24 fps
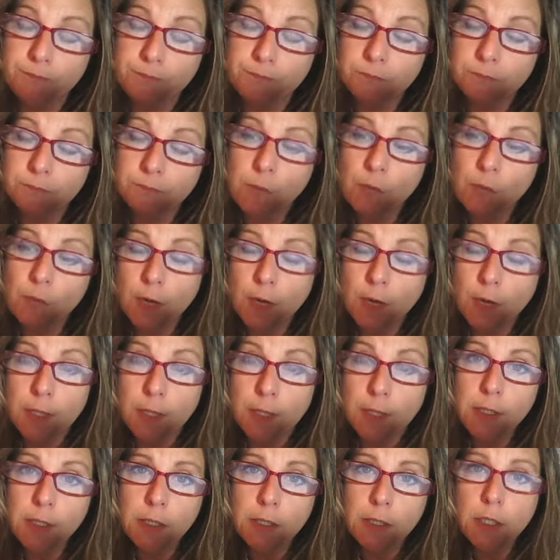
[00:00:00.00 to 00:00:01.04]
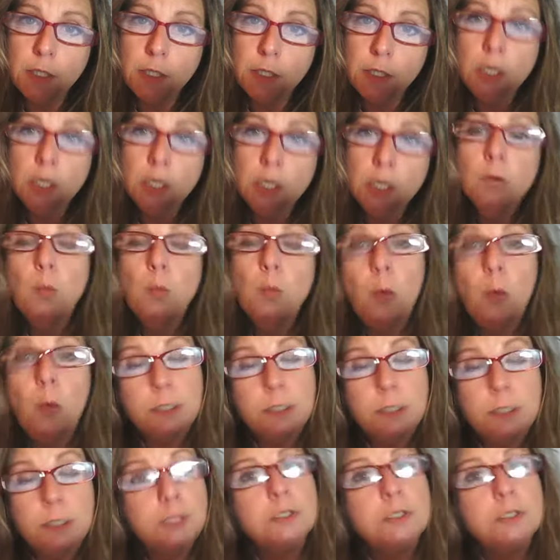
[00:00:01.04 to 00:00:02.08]
Alrighty? Once
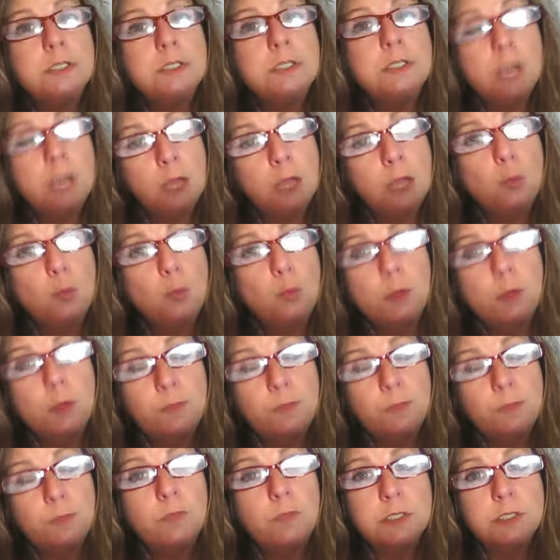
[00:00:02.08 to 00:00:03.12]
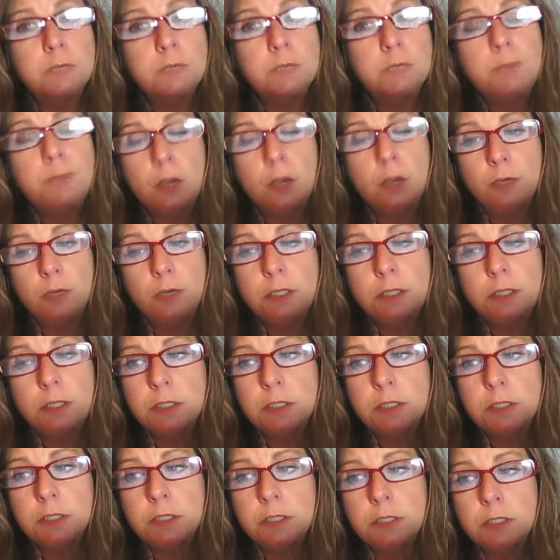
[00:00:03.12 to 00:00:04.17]
you're done with this component,
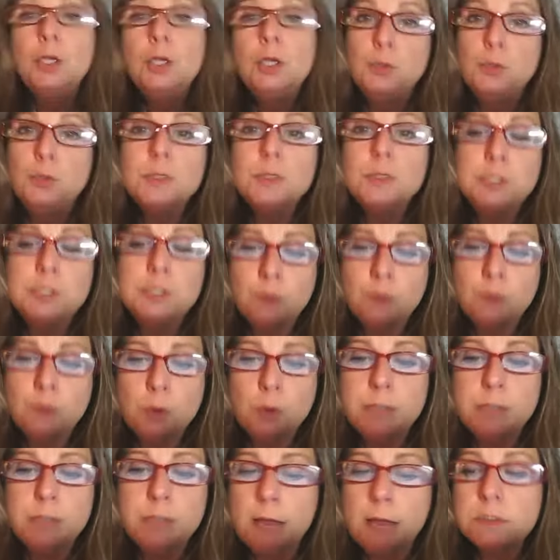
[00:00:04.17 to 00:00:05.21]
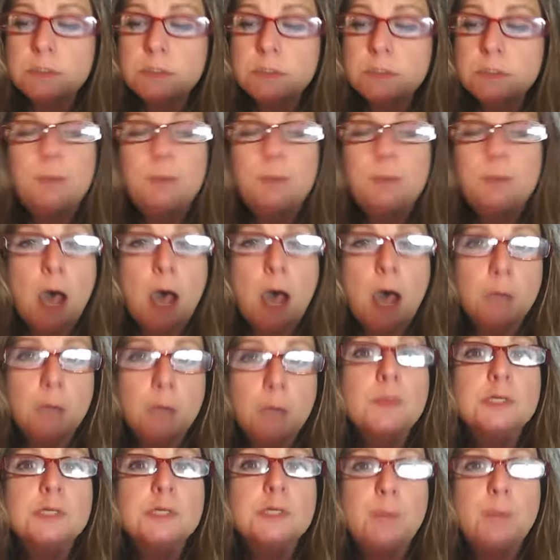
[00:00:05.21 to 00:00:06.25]
you will scroll down to the bottom of this
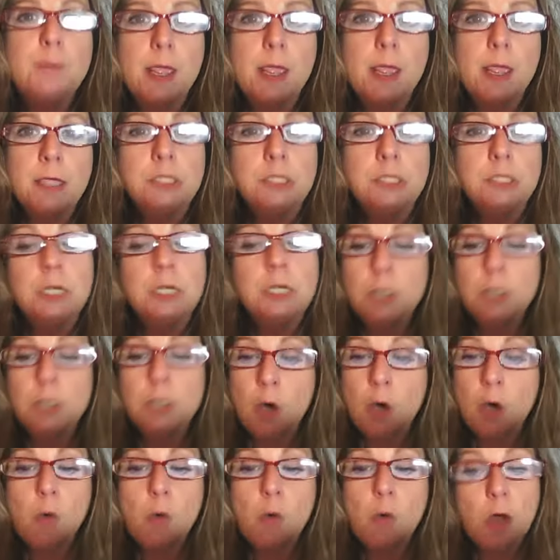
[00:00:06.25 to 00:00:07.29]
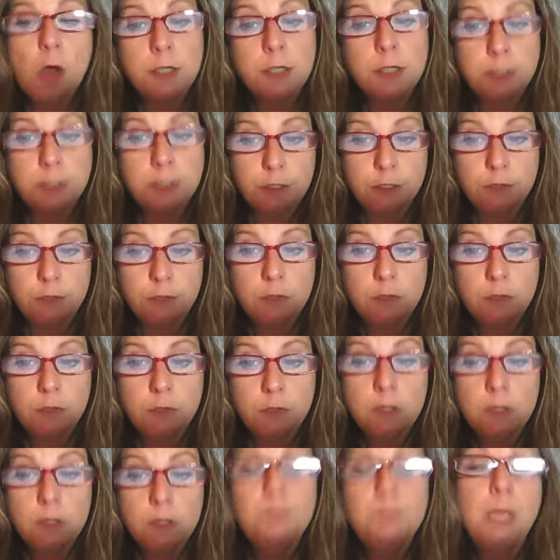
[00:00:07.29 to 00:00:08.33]
page and go on to
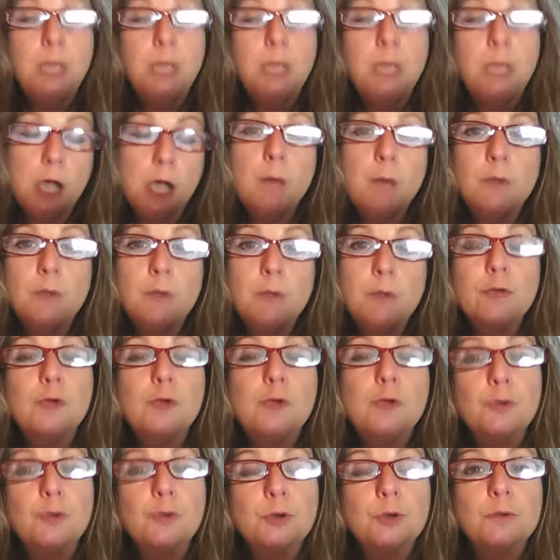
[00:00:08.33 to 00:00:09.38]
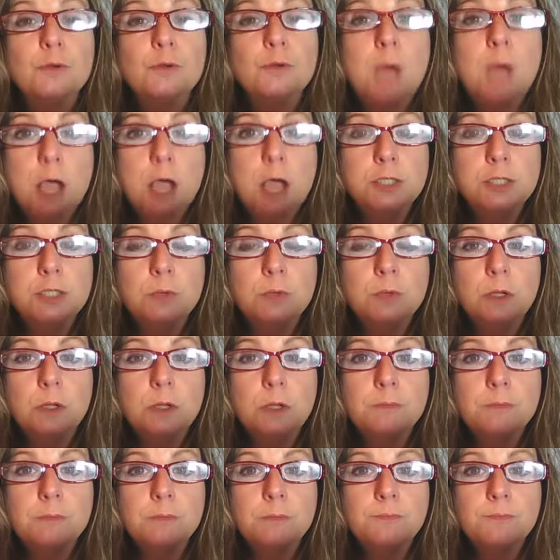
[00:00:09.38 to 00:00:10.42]
Become a Recruiter module.
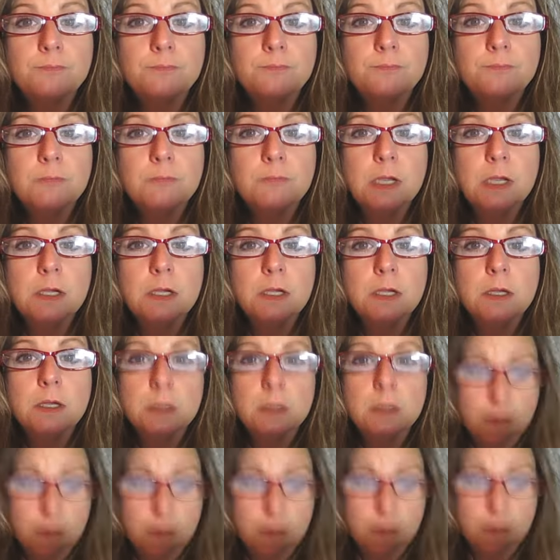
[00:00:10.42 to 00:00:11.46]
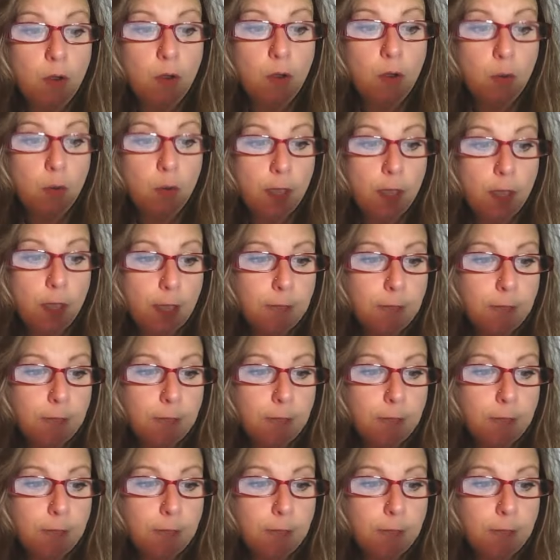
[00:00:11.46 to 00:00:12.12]
Okay?